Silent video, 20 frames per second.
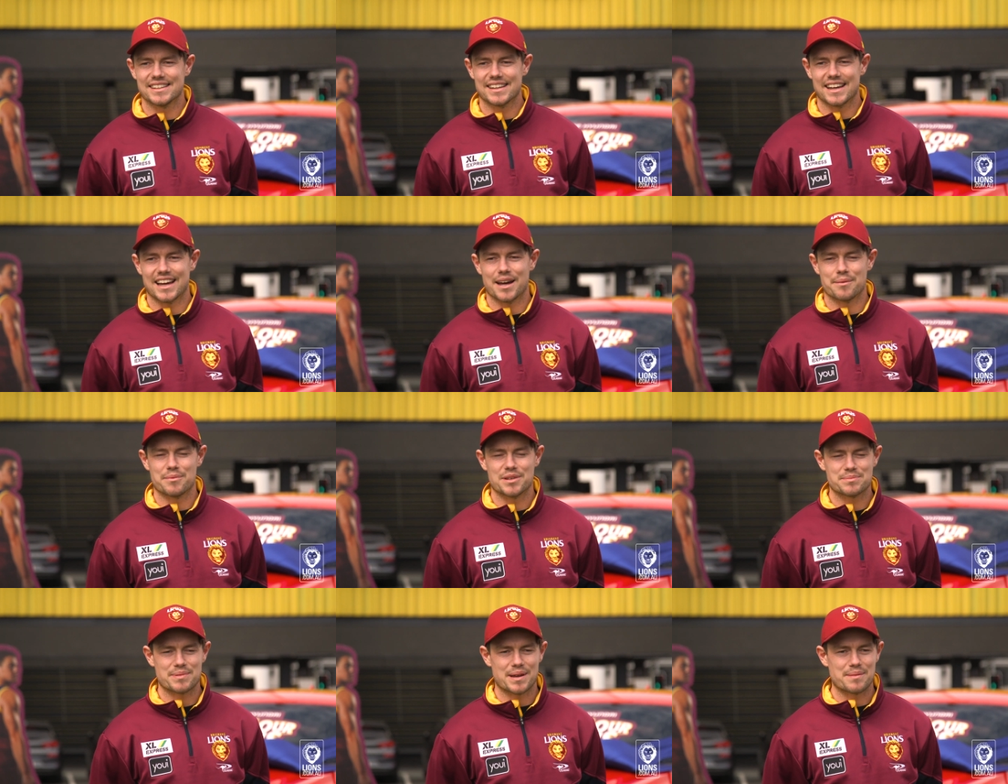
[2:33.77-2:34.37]

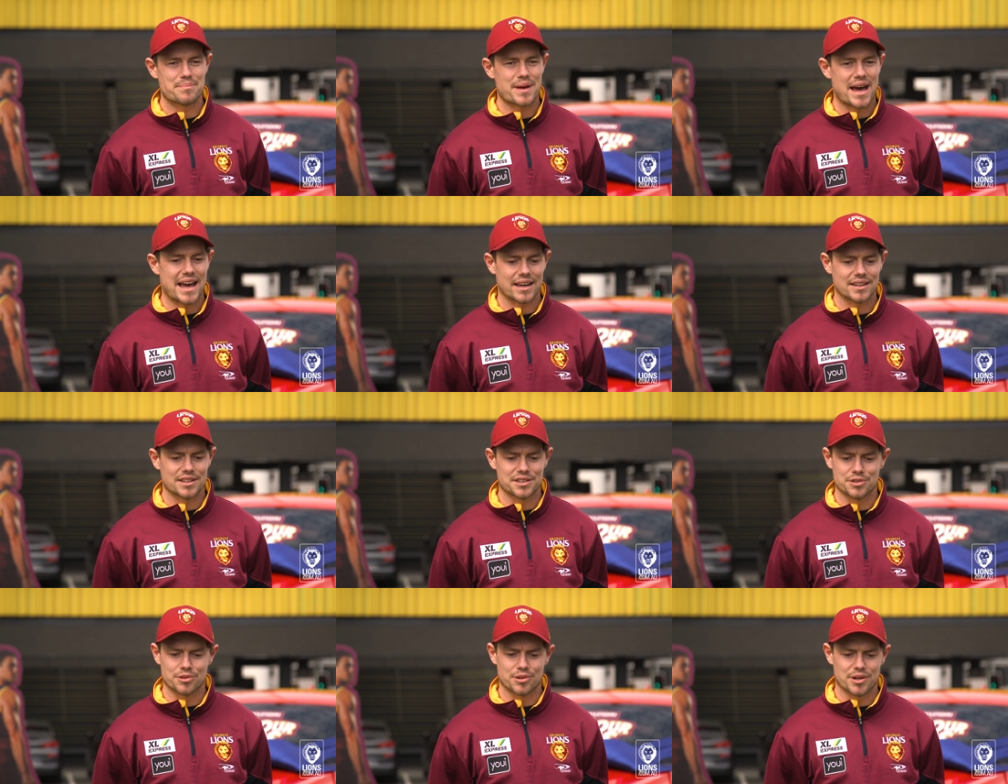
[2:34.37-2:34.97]
Um, he's been
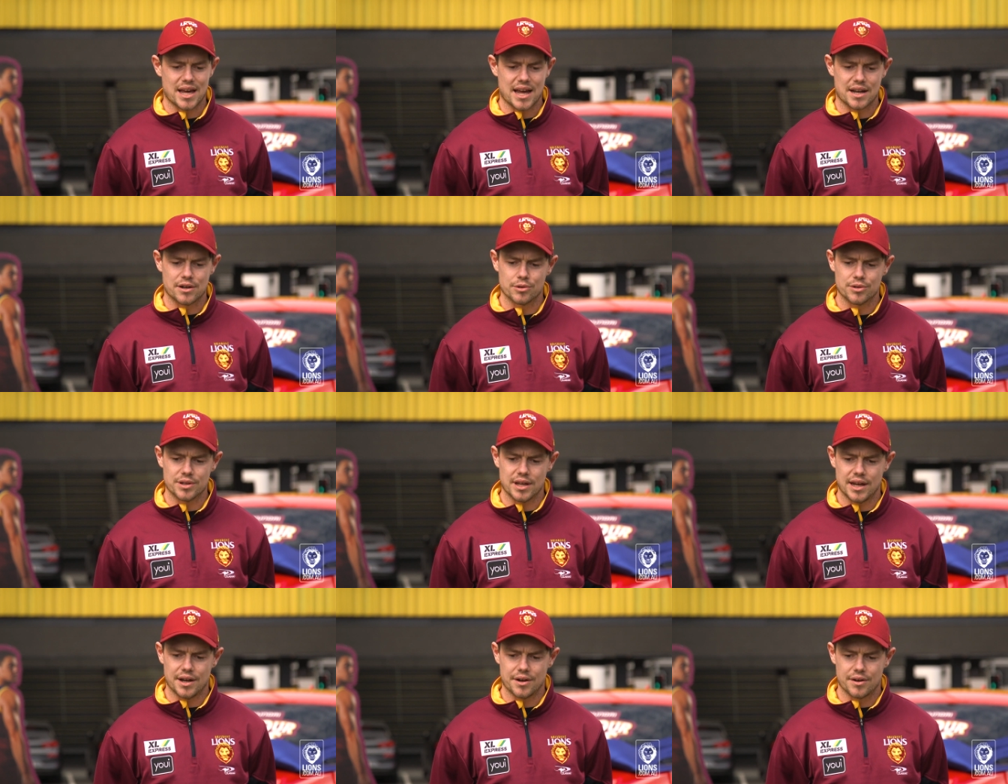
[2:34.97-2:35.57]
banging the door down
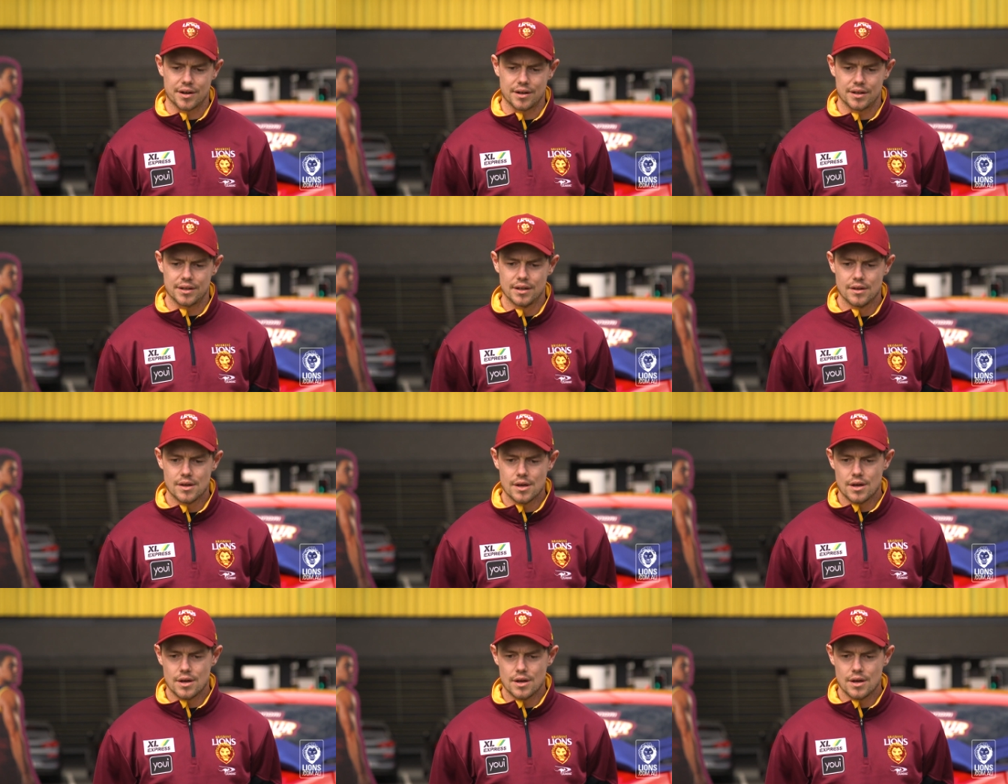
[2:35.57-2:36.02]
all year and